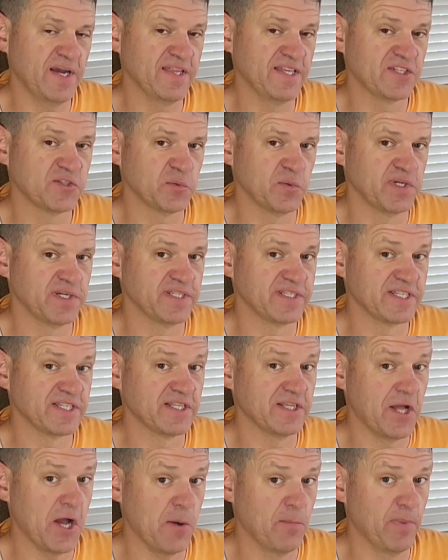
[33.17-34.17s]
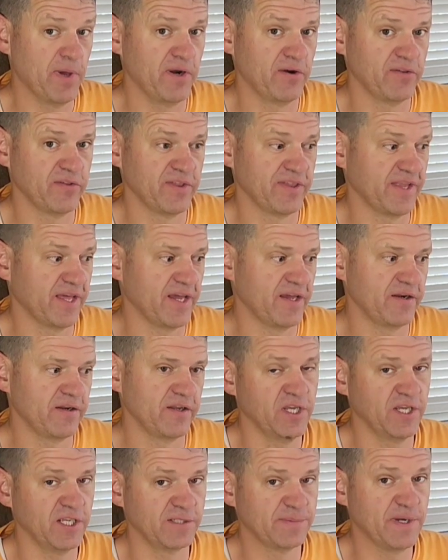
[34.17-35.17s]
this one is a lot better than that,
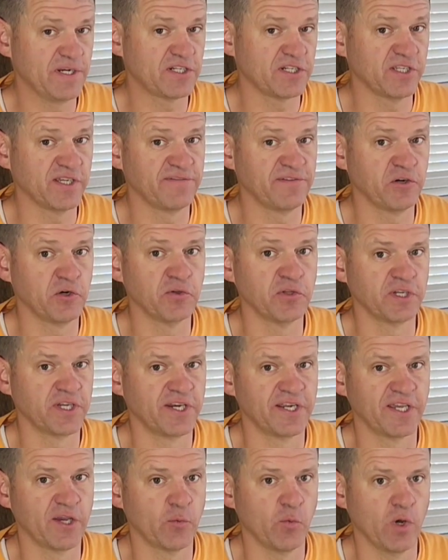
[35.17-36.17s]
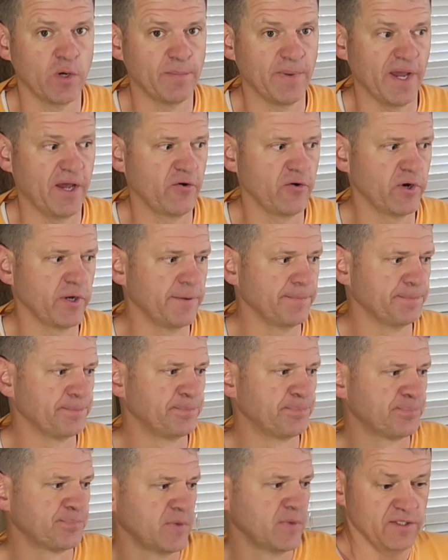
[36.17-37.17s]
especially if you're only going to get one battery.
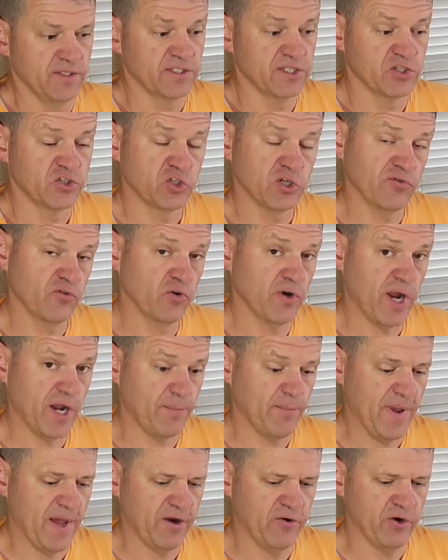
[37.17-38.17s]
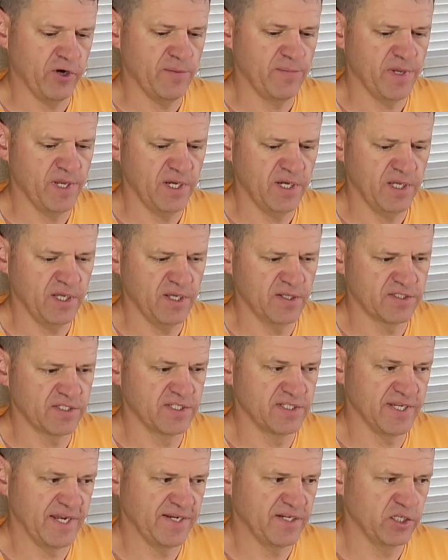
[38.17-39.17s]
This is a server rack battery, meaning it's
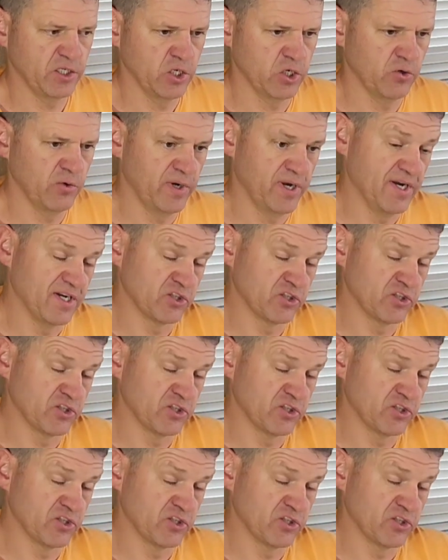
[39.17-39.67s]
designed to go in a